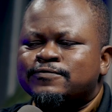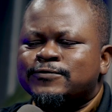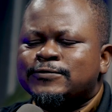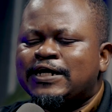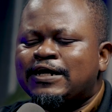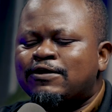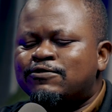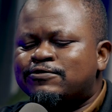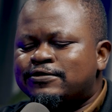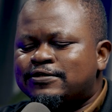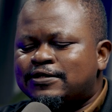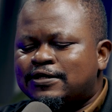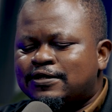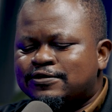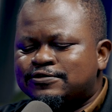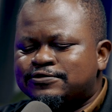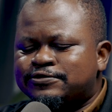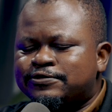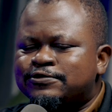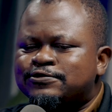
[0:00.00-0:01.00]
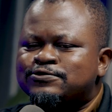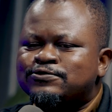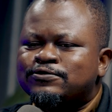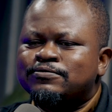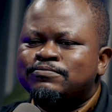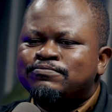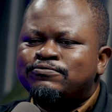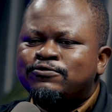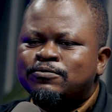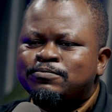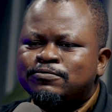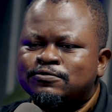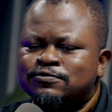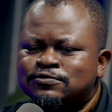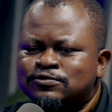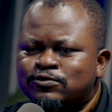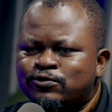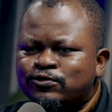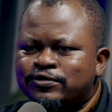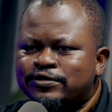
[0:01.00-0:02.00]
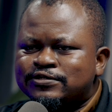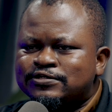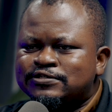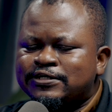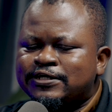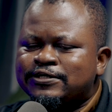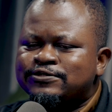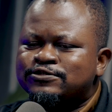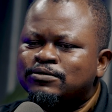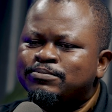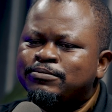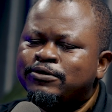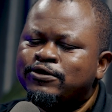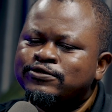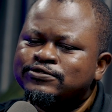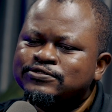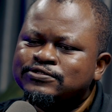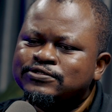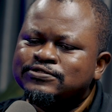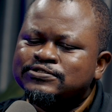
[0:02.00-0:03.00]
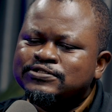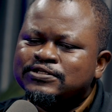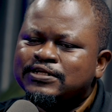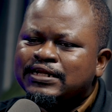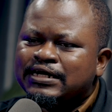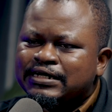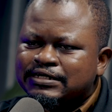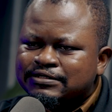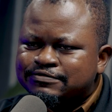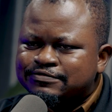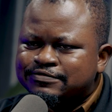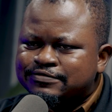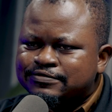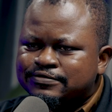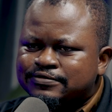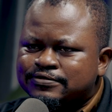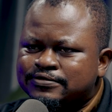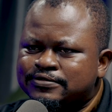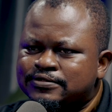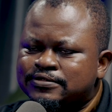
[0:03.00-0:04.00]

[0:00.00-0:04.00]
How can access to a proper toilet change a person's life?